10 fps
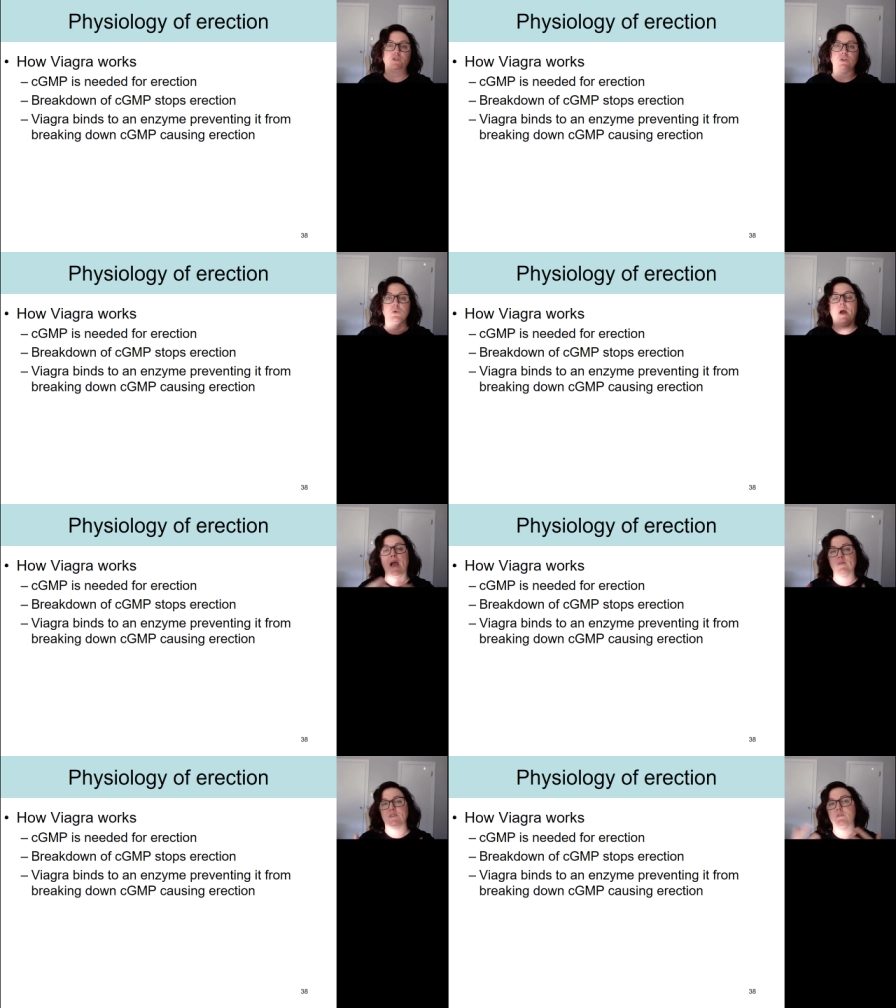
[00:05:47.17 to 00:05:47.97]
to
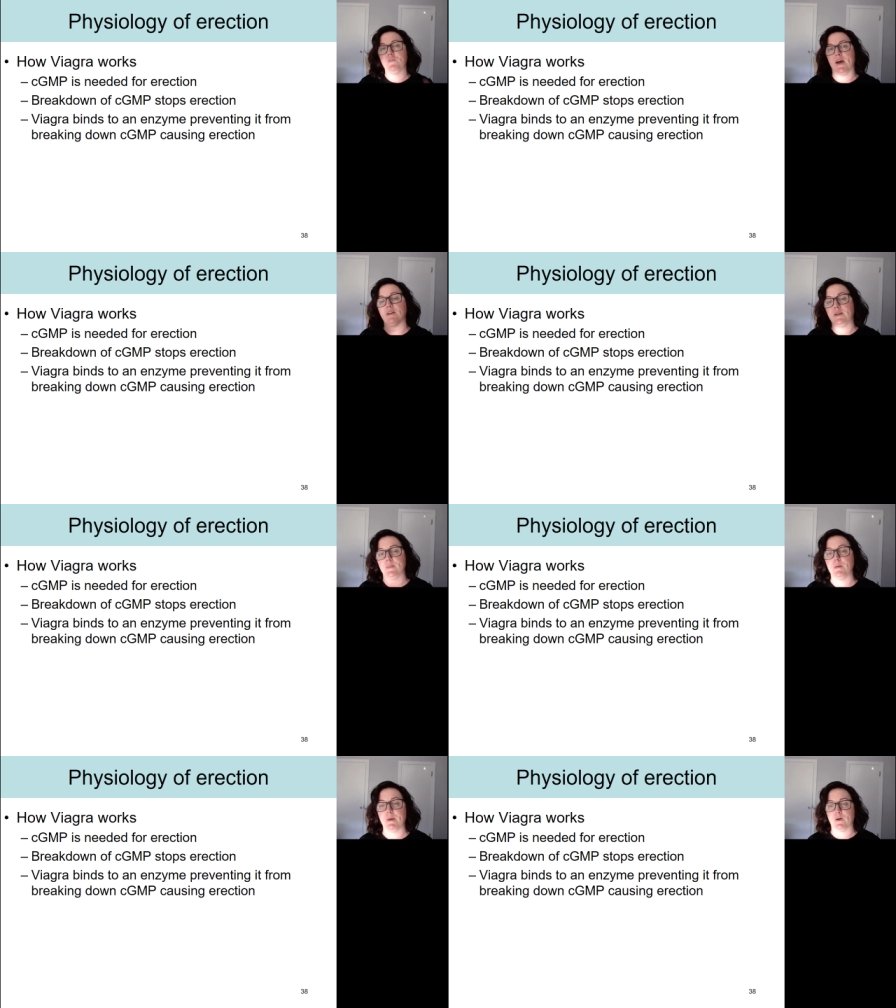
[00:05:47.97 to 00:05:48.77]
have its effect in
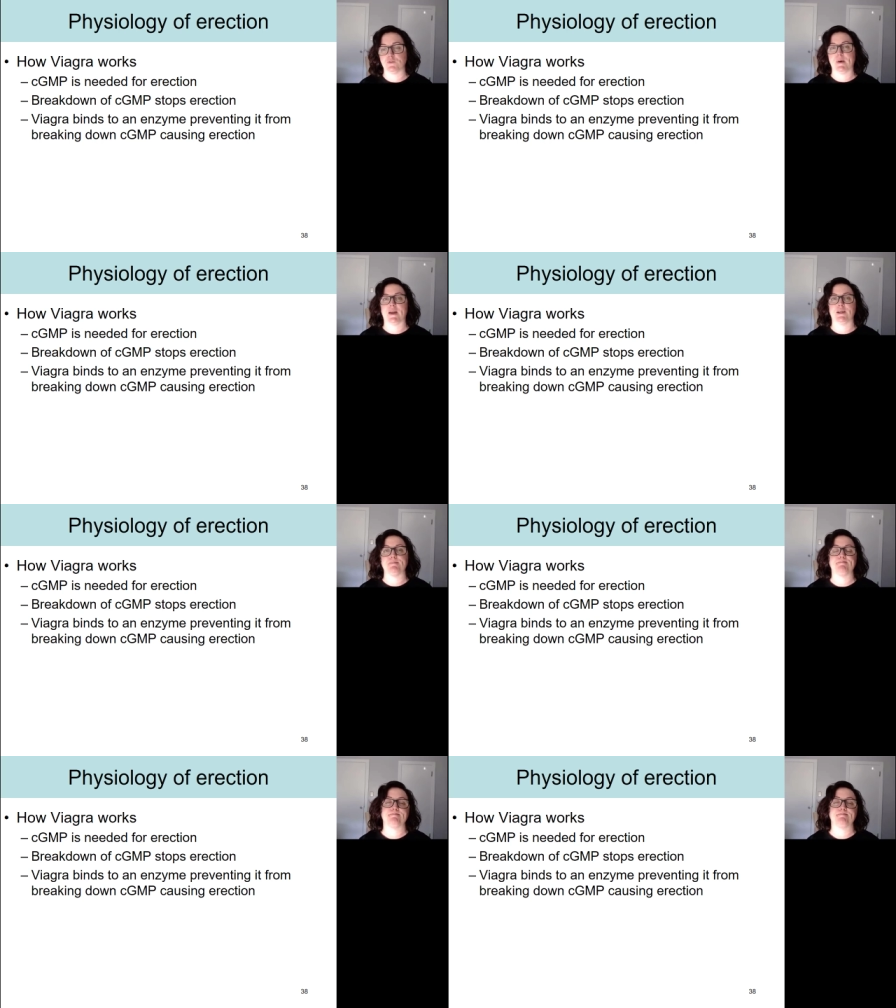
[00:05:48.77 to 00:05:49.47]
the male's body.